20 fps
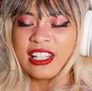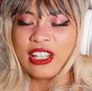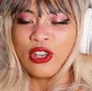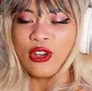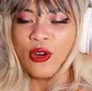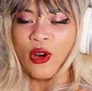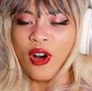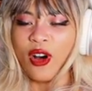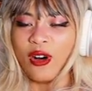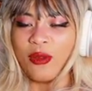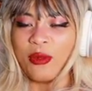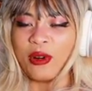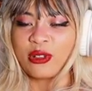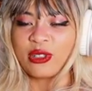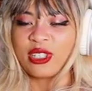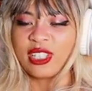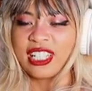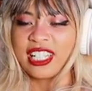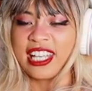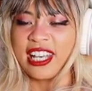You
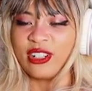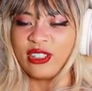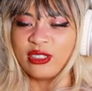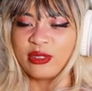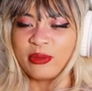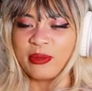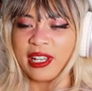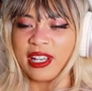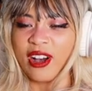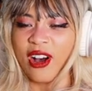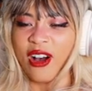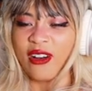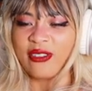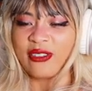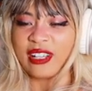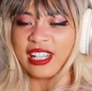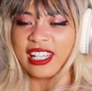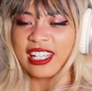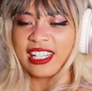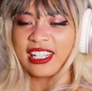almost killed me,
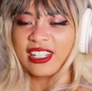Coffee.